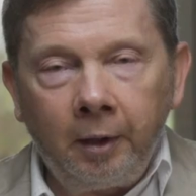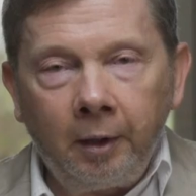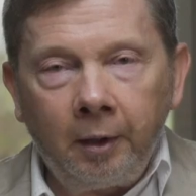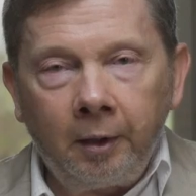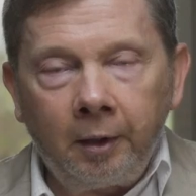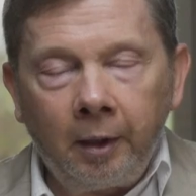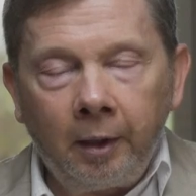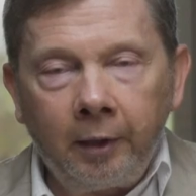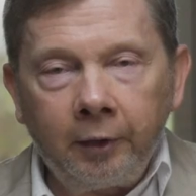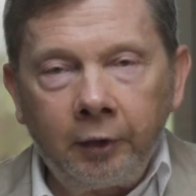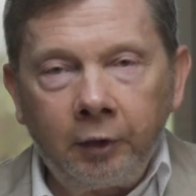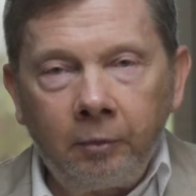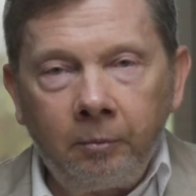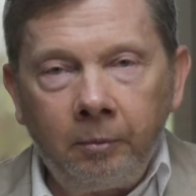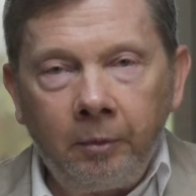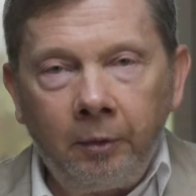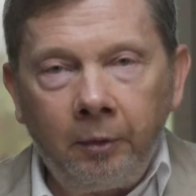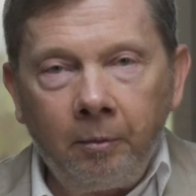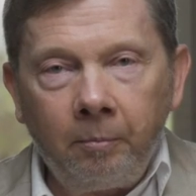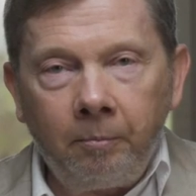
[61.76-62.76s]
in touch
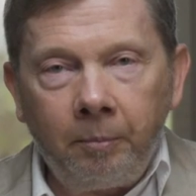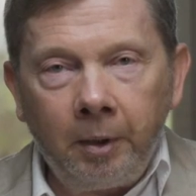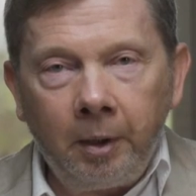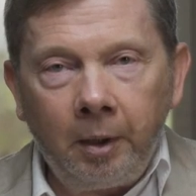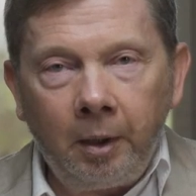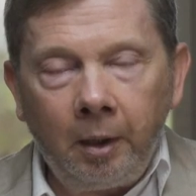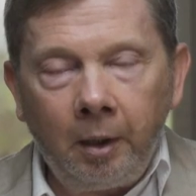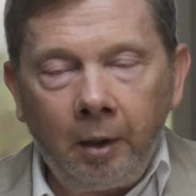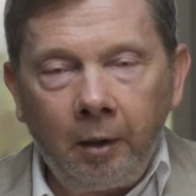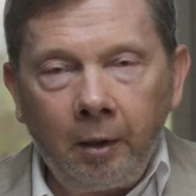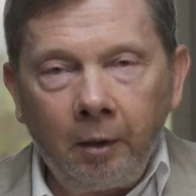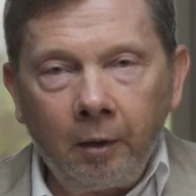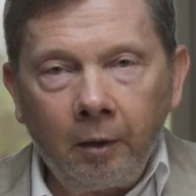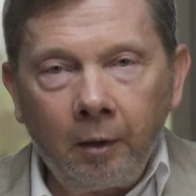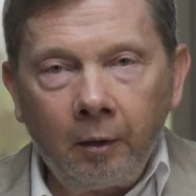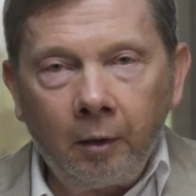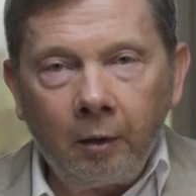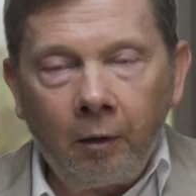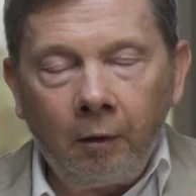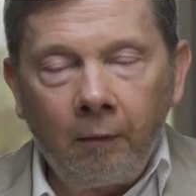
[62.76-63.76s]
with the being
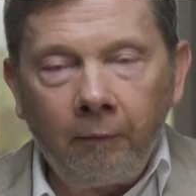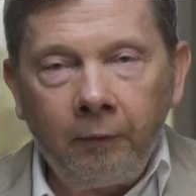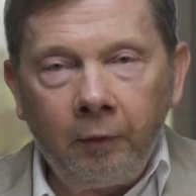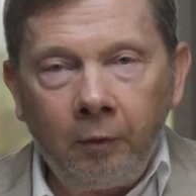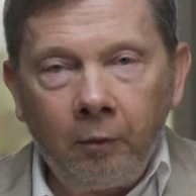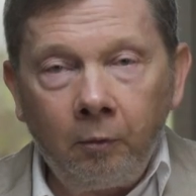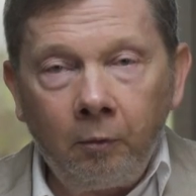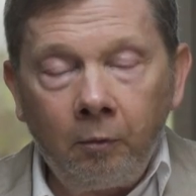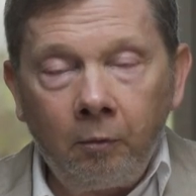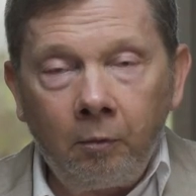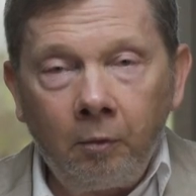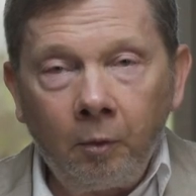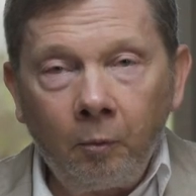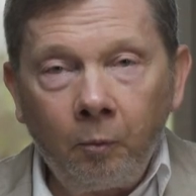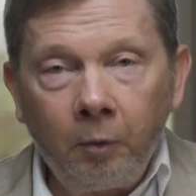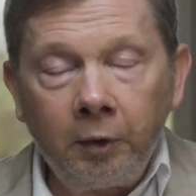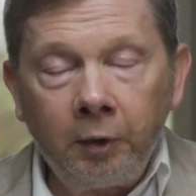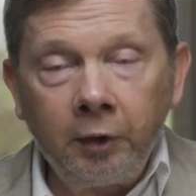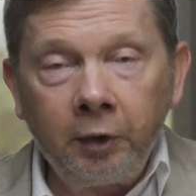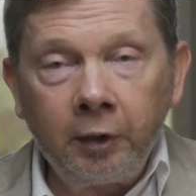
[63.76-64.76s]
of you,
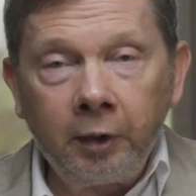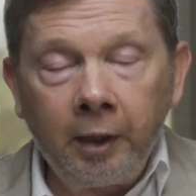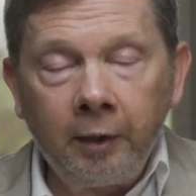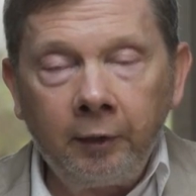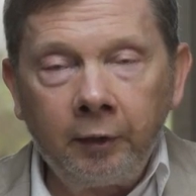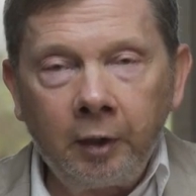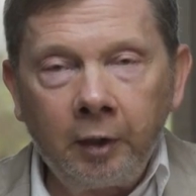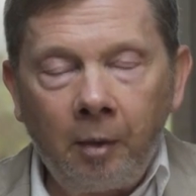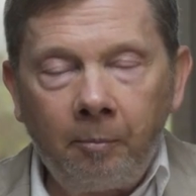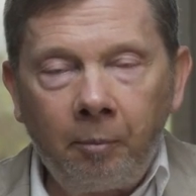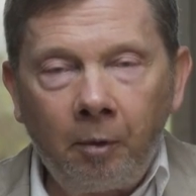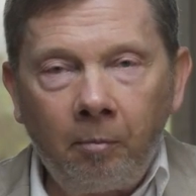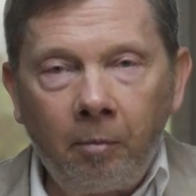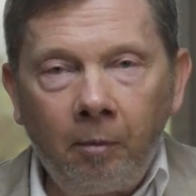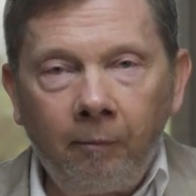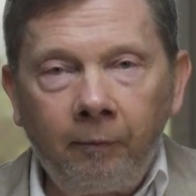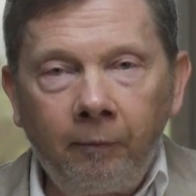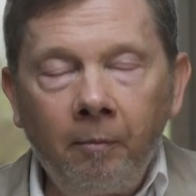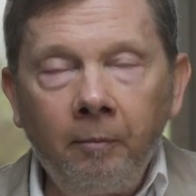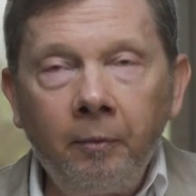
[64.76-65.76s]
which is
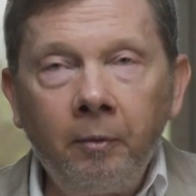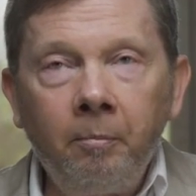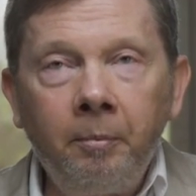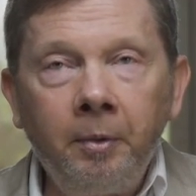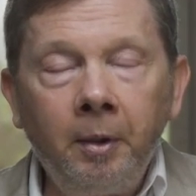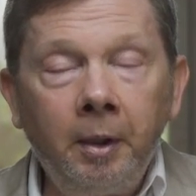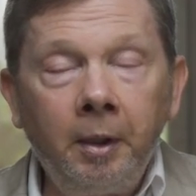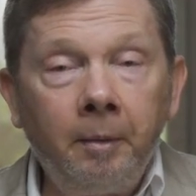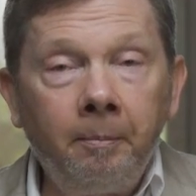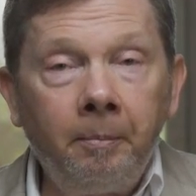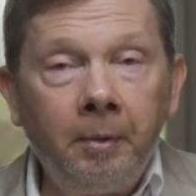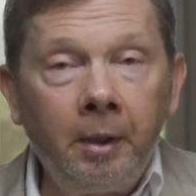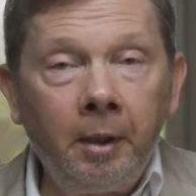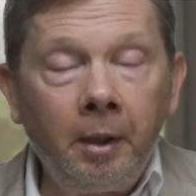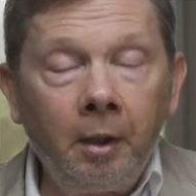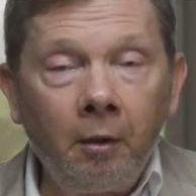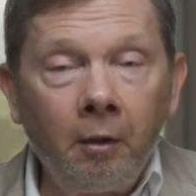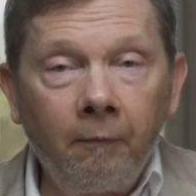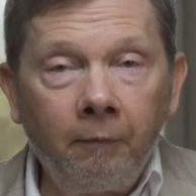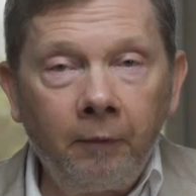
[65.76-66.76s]
inseparable from the big
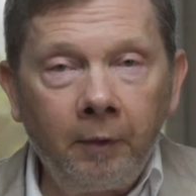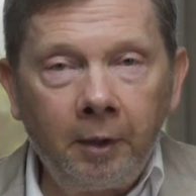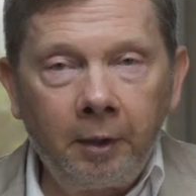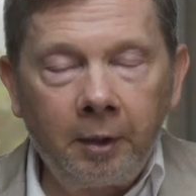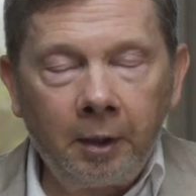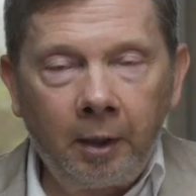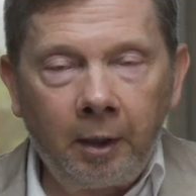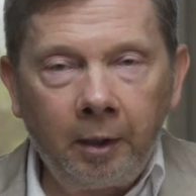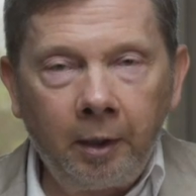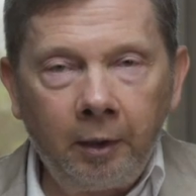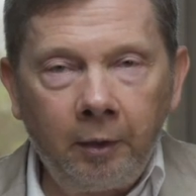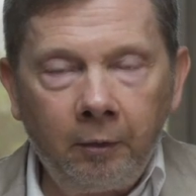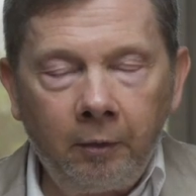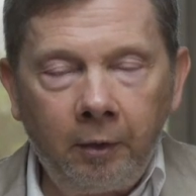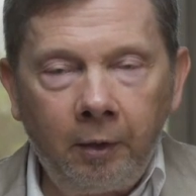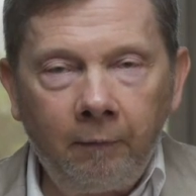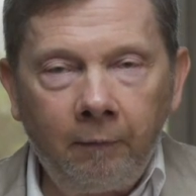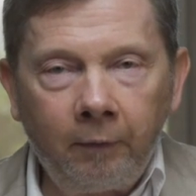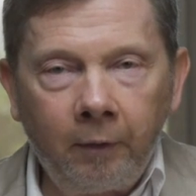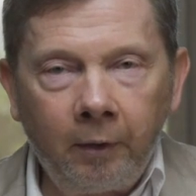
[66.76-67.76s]
being of the entire
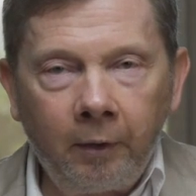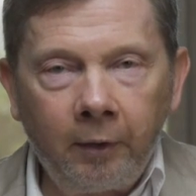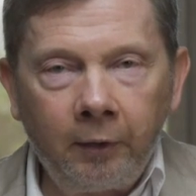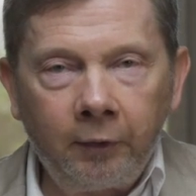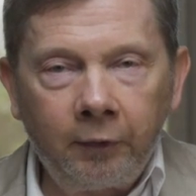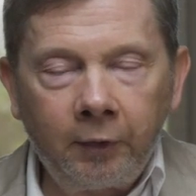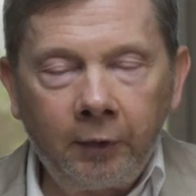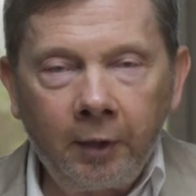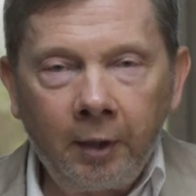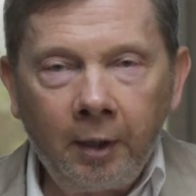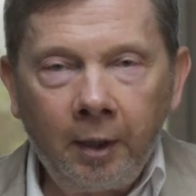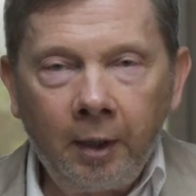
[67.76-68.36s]
universe.